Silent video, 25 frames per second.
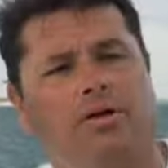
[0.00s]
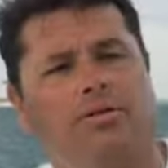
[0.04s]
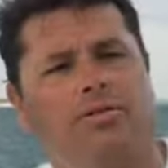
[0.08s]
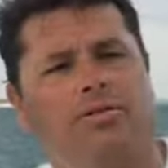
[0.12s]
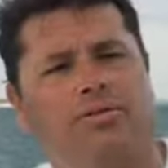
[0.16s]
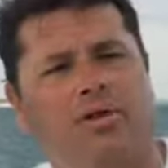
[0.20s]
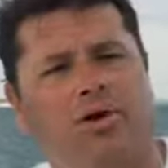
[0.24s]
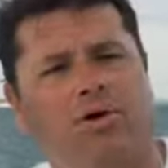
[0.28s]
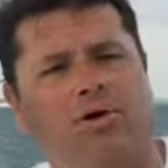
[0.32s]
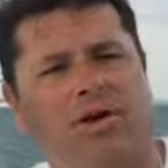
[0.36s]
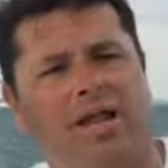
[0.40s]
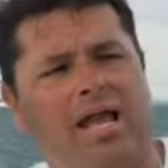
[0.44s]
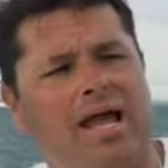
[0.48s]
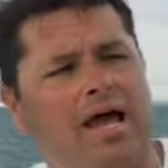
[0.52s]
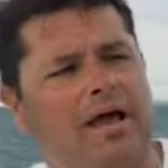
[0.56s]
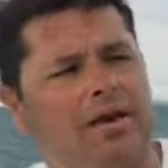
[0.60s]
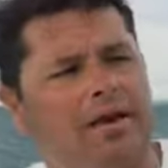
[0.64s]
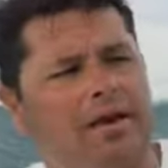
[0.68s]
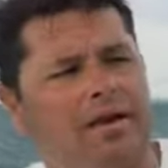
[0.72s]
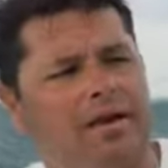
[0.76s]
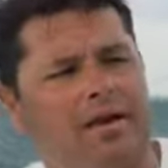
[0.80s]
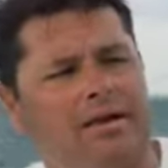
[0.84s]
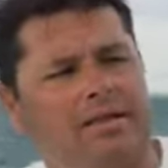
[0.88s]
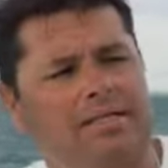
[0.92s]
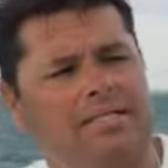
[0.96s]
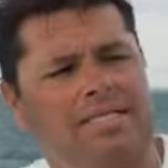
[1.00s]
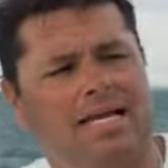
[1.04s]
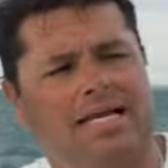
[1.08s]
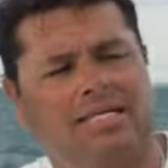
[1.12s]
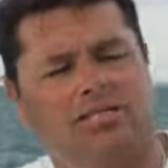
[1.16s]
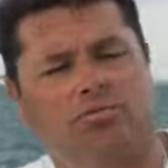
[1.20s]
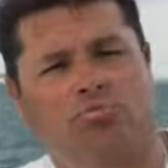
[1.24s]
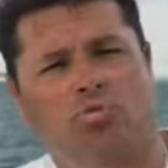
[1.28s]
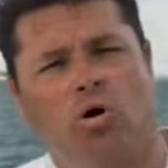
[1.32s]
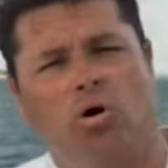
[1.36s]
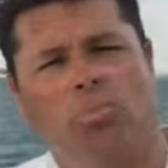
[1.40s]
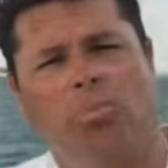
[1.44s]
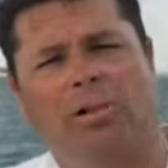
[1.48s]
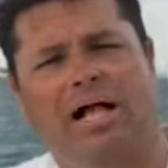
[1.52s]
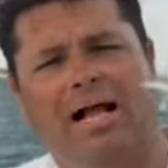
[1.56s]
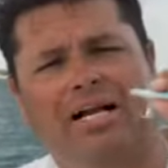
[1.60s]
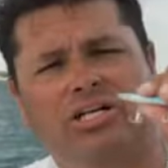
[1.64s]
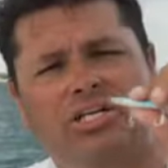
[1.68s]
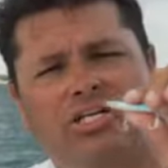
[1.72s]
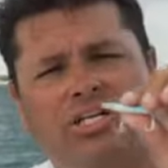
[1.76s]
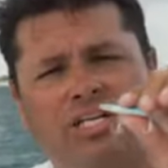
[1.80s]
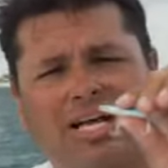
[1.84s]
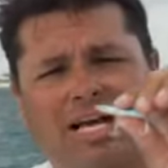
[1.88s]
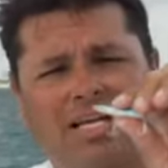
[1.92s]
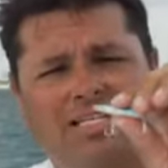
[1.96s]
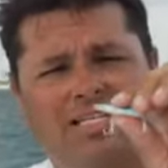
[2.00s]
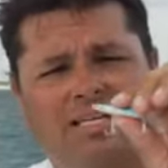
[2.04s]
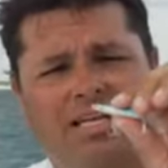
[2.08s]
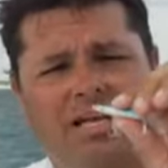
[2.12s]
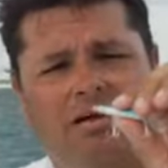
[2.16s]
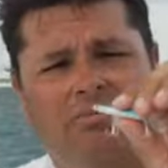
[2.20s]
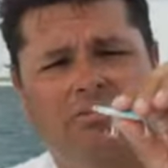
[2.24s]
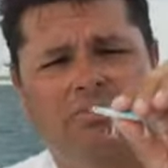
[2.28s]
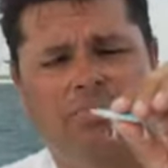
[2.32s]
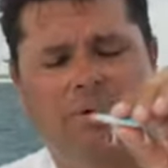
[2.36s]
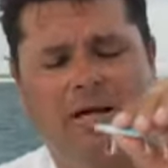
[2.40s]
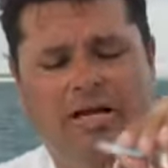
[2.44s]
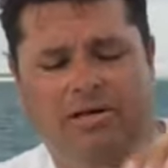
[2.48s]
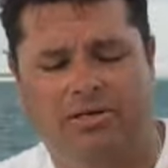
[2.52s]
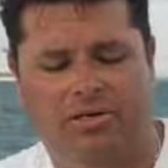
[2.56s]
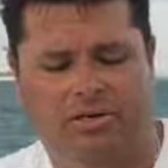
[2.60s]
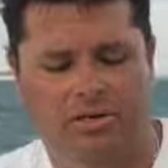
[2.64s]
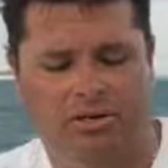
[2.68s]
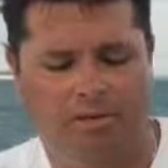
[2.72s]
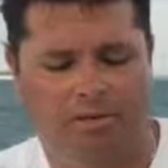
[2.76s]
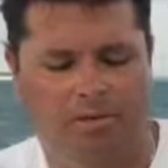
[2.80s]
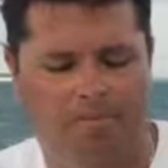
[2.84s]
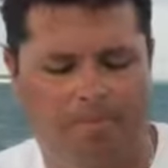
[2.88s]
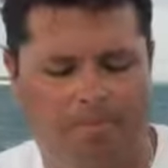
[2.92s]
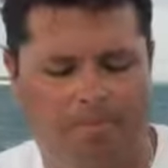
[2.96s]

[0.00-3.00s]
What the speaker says: Throw it out and it just has a wobble action as it comes back to you.